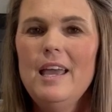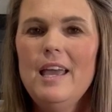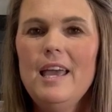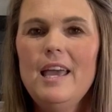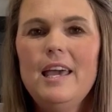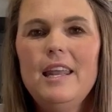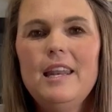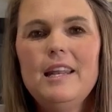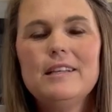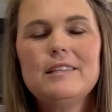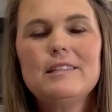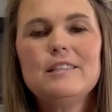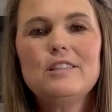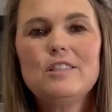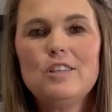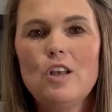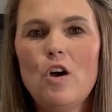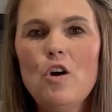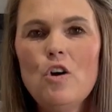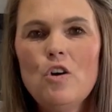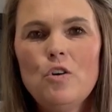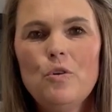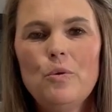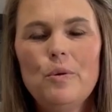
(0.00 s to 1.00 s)
It is
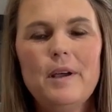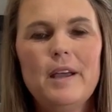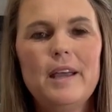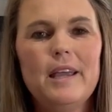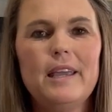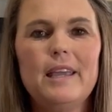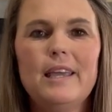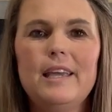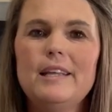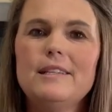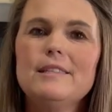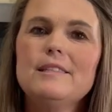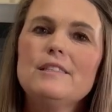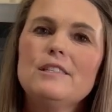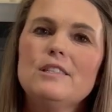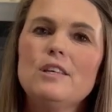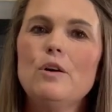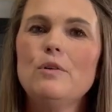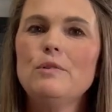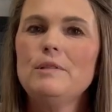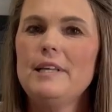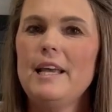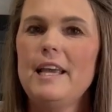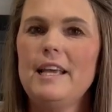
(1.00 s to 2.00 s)
so quick, it's
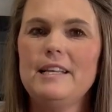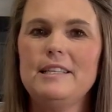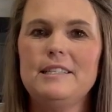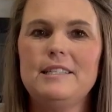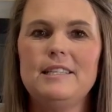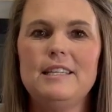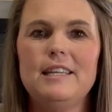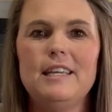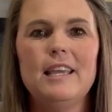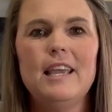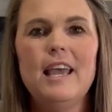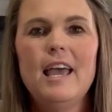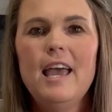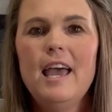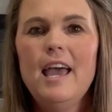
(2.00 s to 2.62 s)
so tasty.